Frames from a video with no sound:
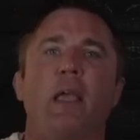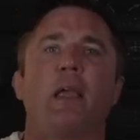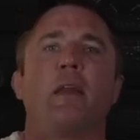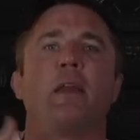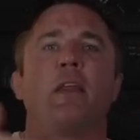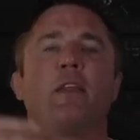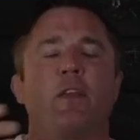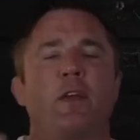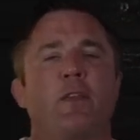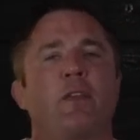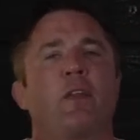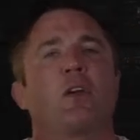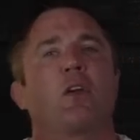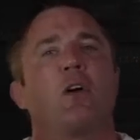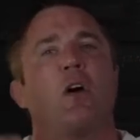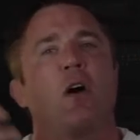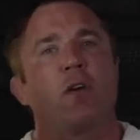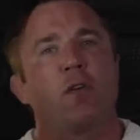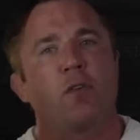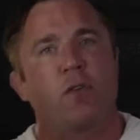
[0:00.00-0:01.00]
anything that
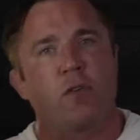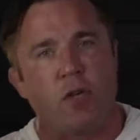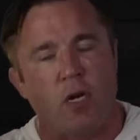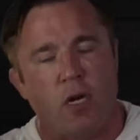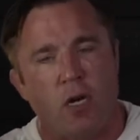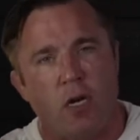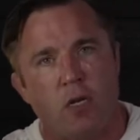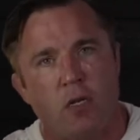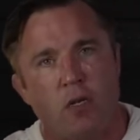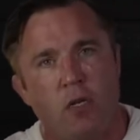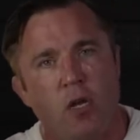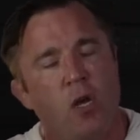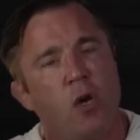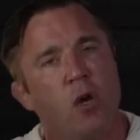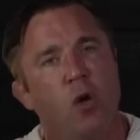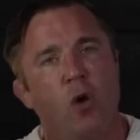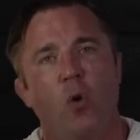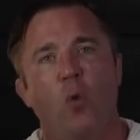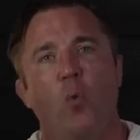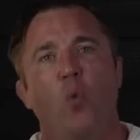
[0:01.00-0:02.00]
Conor does
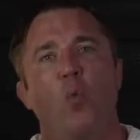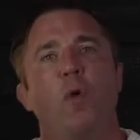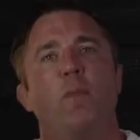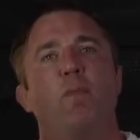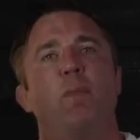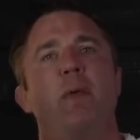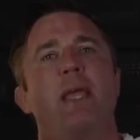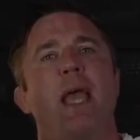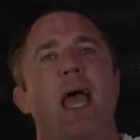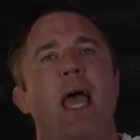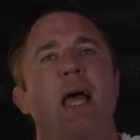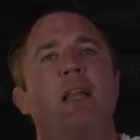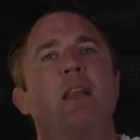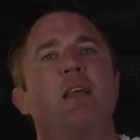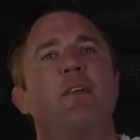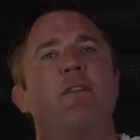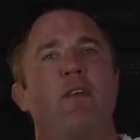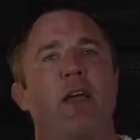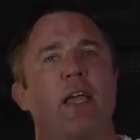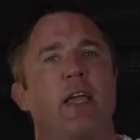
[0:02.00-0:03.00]
would be
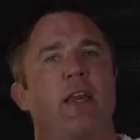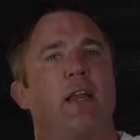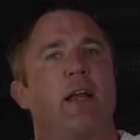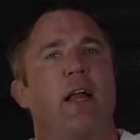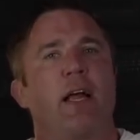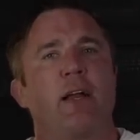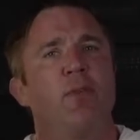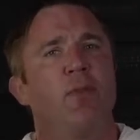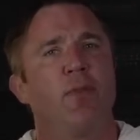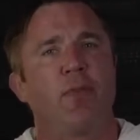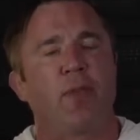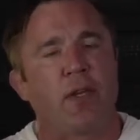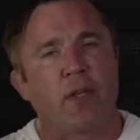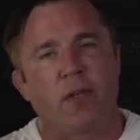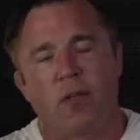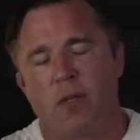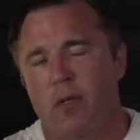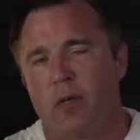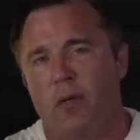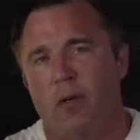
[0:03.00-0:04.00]
elevated? I don't
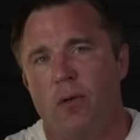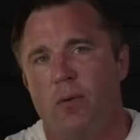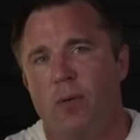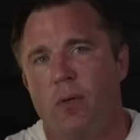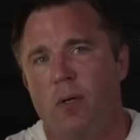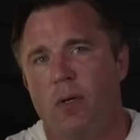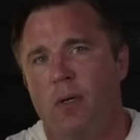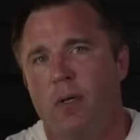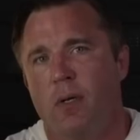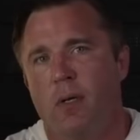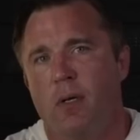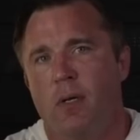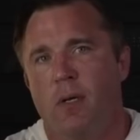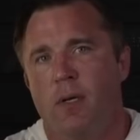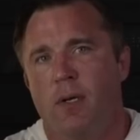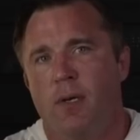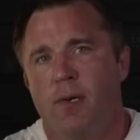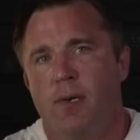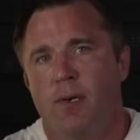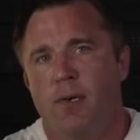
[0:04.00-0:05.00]
think so.
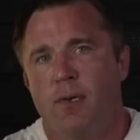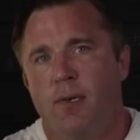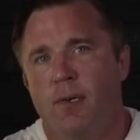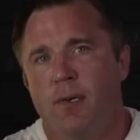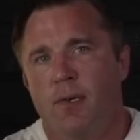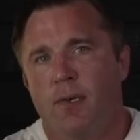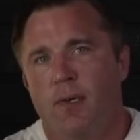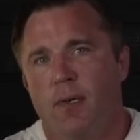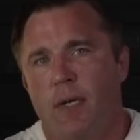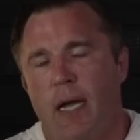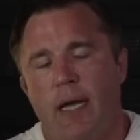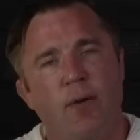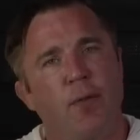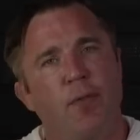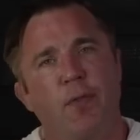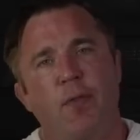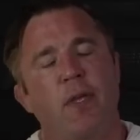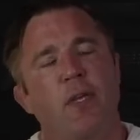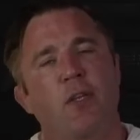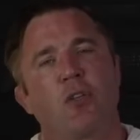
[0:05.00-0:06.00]
I
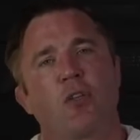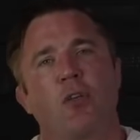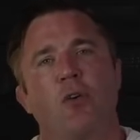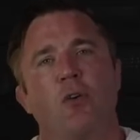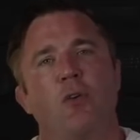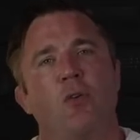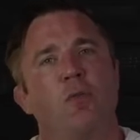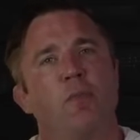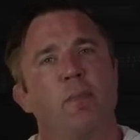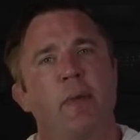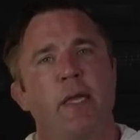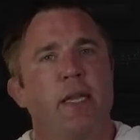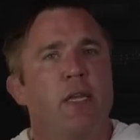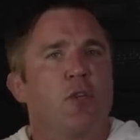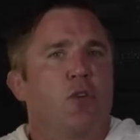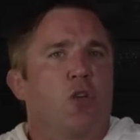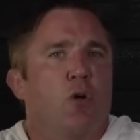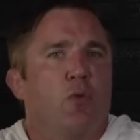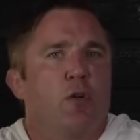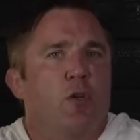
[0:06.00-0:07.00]
don't think so.
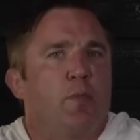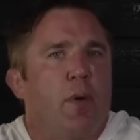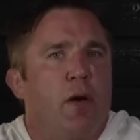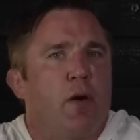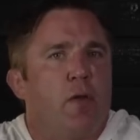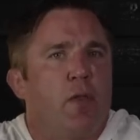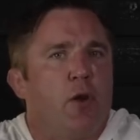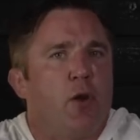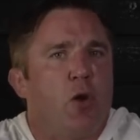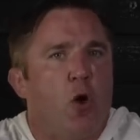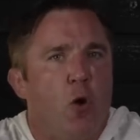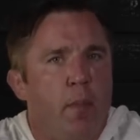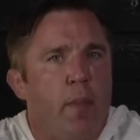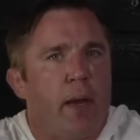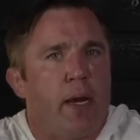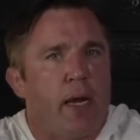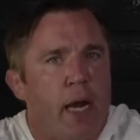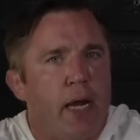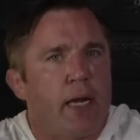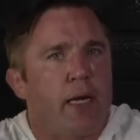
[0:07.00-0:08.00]
Media is always better than no
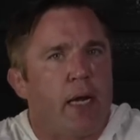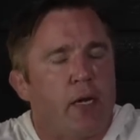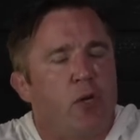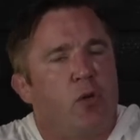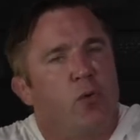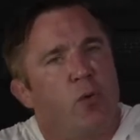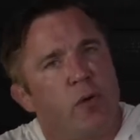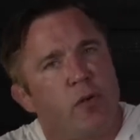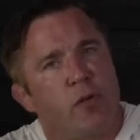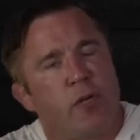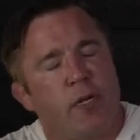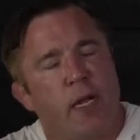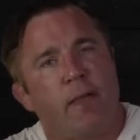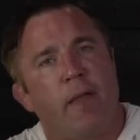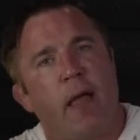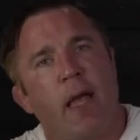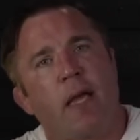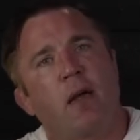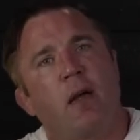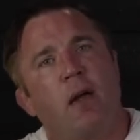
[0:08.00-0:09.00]
media. I do understand
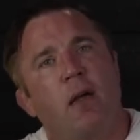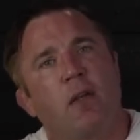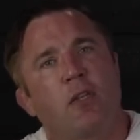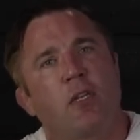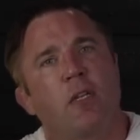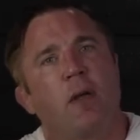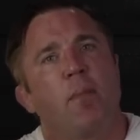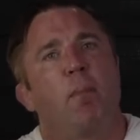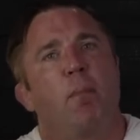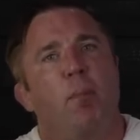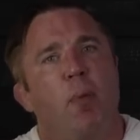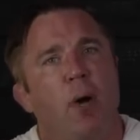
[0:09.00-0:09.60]
that concept,